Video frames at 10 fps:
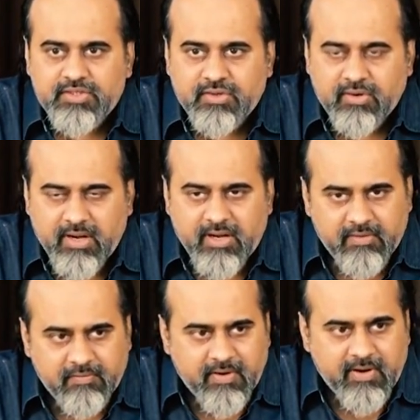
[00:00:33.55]
surely
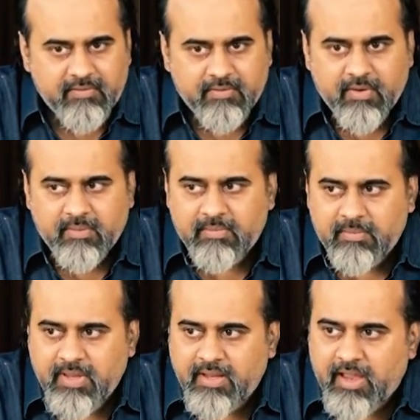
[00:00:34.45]
different from
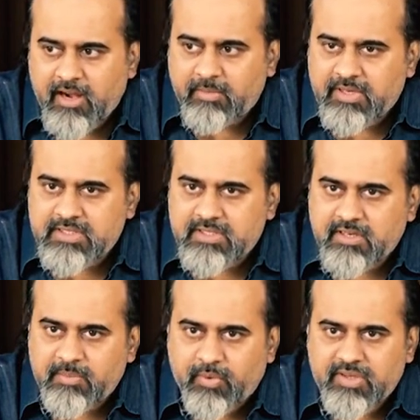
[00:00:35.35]
being
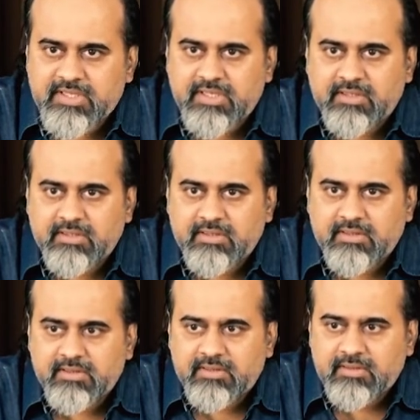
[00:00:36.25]
administered poison.
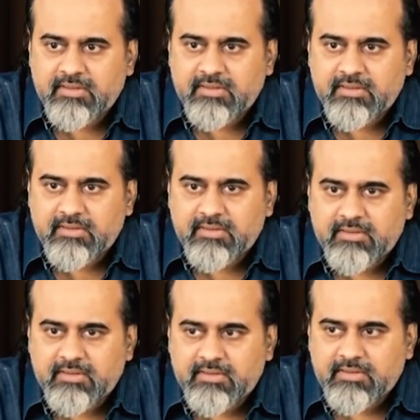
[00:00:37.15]

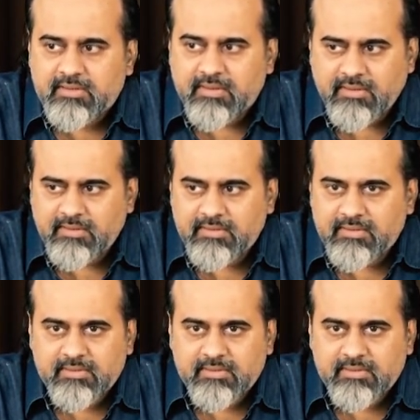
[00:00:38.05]
No?